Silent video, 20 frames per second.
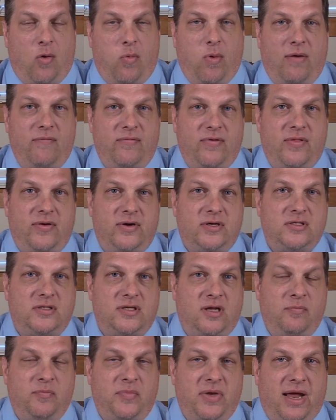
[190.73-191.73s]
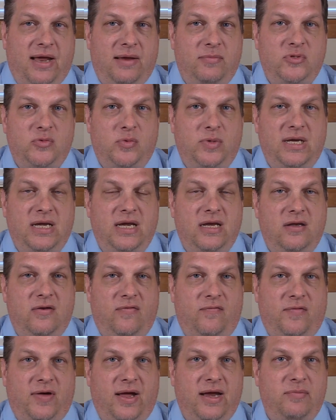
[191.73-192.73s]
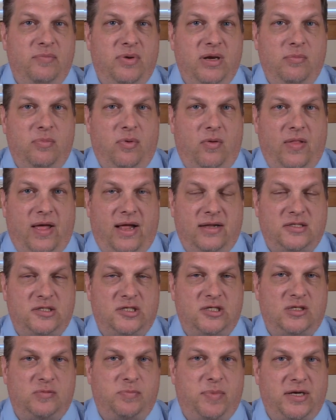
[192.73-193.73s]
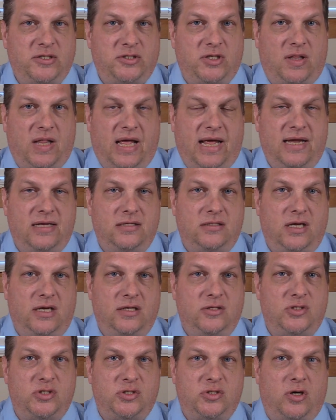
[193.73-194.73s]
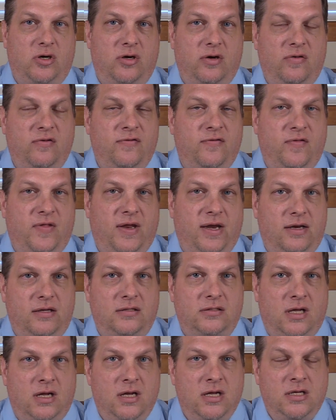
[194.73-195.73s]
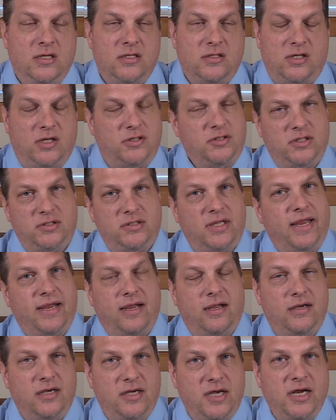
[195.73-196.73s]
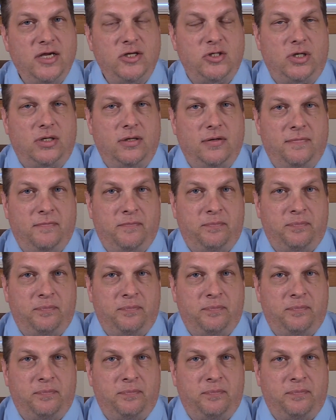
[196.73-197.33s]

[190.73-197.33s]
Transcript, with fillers: However, there's sometimes we need to find people that specialize in certain things, such as like addiction.